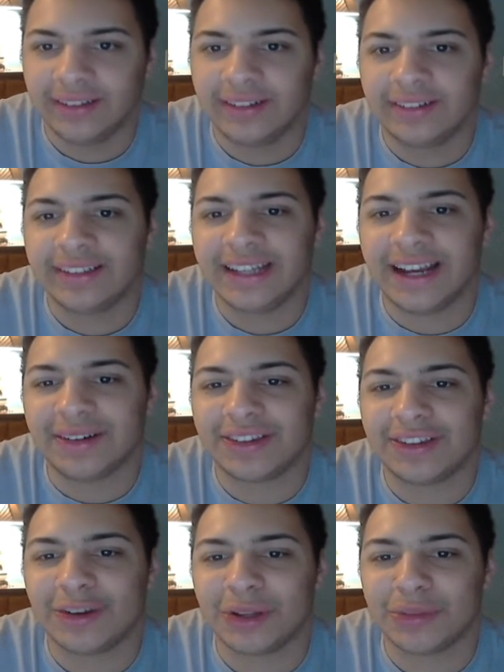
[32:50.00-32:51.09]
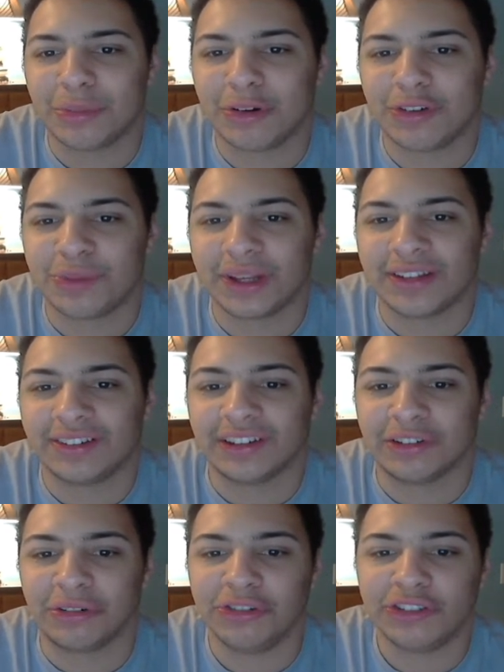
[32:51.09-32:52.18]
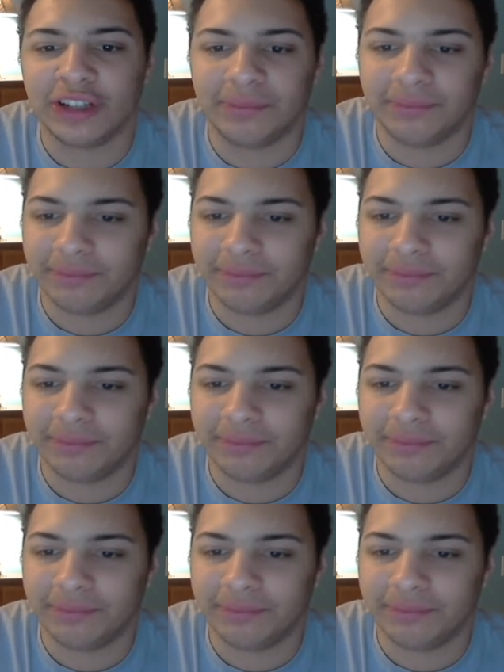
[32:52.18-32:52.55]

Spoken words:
See how it's so much more because of the cruise ship?